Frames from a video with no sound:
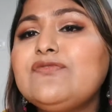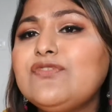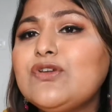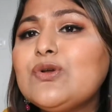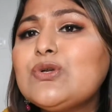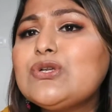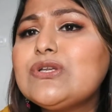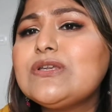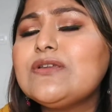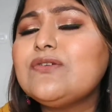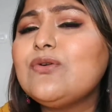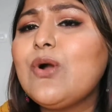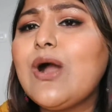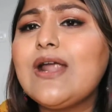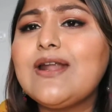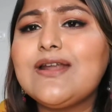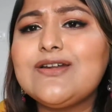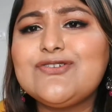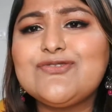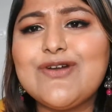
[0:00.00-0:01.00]
if you
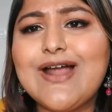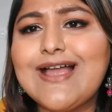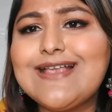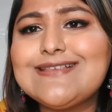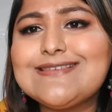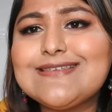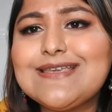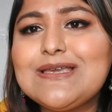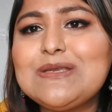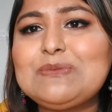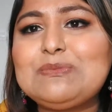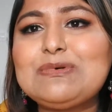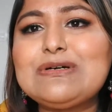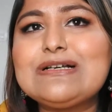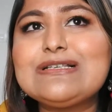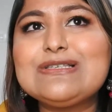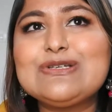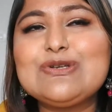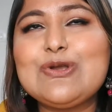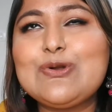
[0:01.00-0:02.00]
are a dry skin
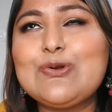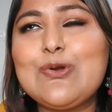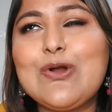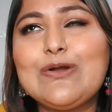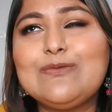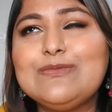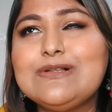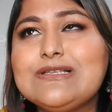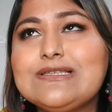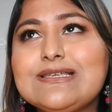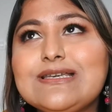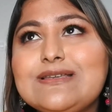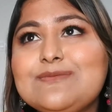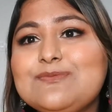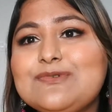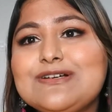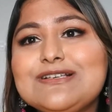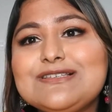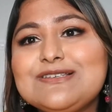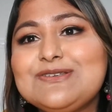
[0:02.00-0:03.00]
person or normal skin
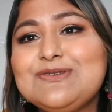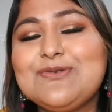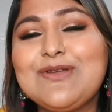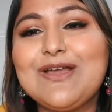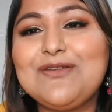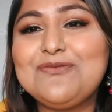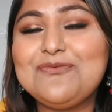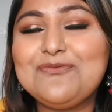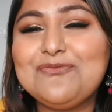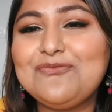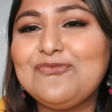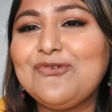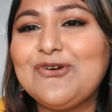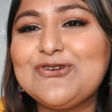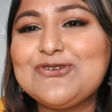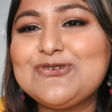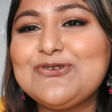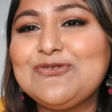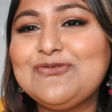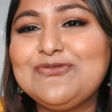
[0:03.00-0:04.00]
person, you can
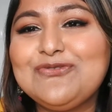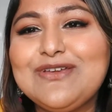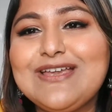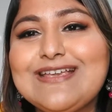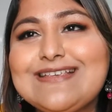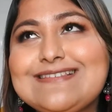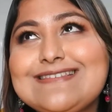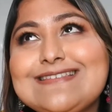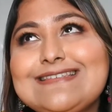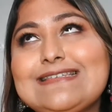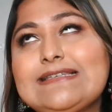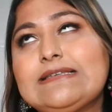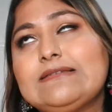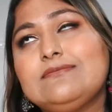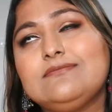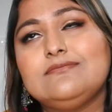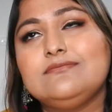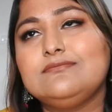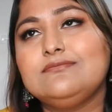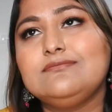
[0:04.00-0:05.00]
wash your face
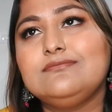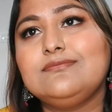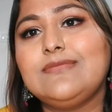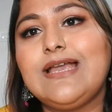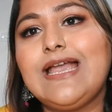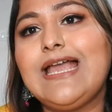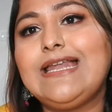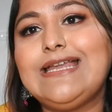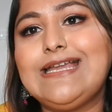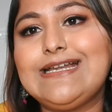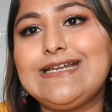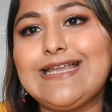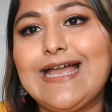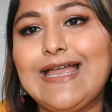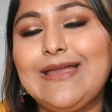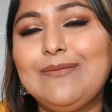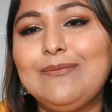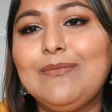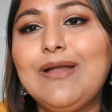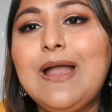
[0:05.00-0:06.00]

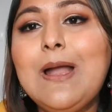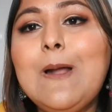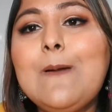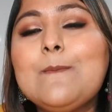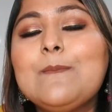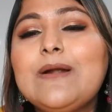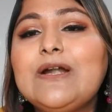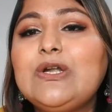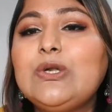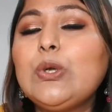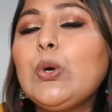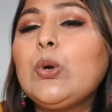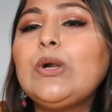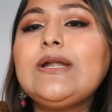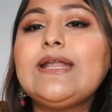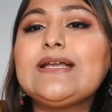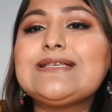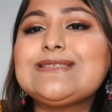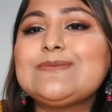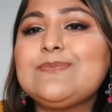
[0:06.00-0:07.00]
anytime. But
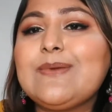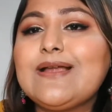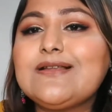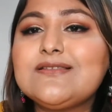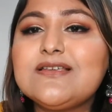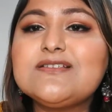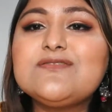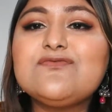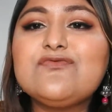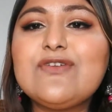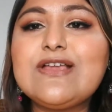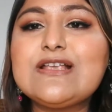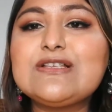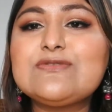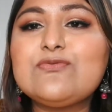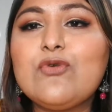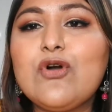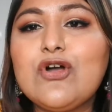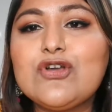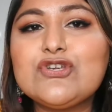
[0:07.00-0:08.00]
don't expect this
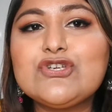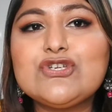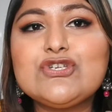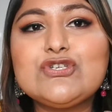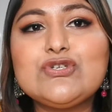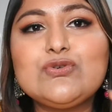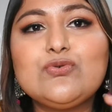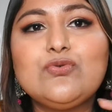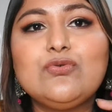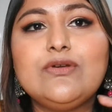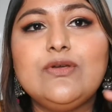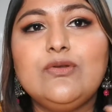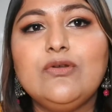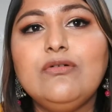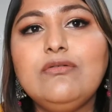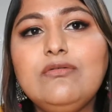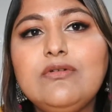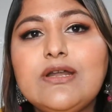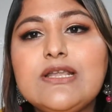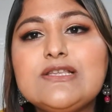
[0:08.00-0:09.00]
face wash to, you
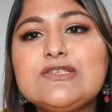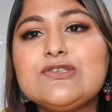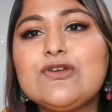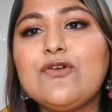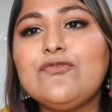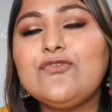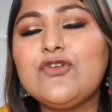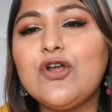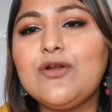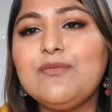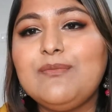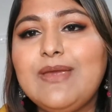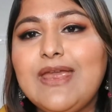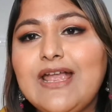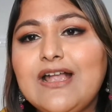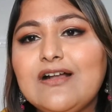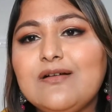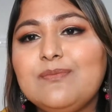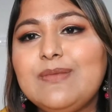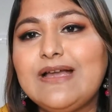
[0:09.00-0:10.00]
know, rinse off your
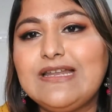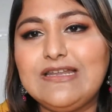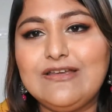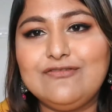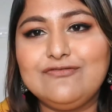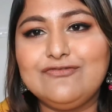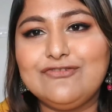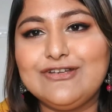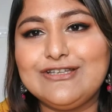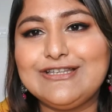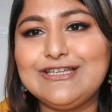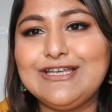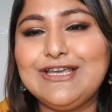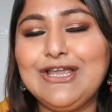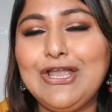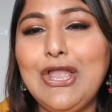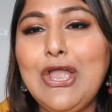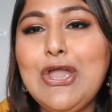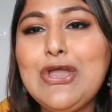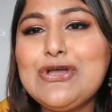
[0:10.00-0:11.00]
makeup and
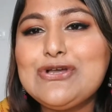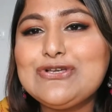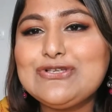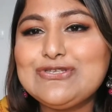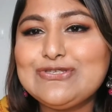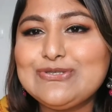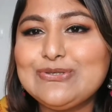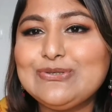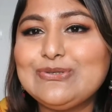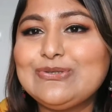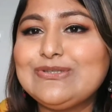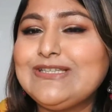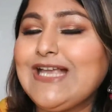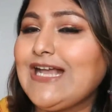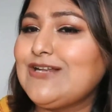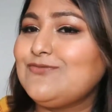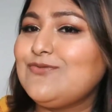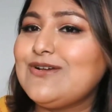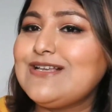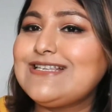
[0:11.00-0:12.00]
everything. So
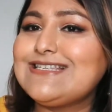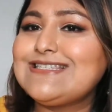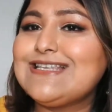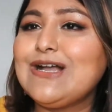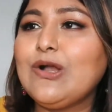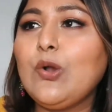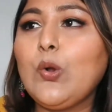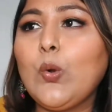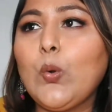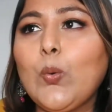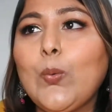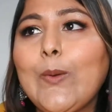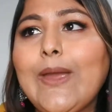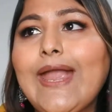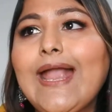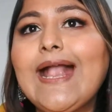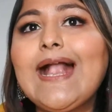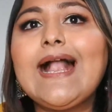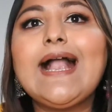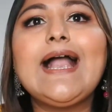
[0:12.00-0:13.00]
that was the
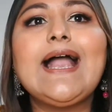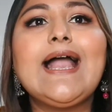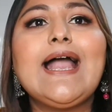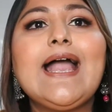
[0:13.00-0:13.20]
quick,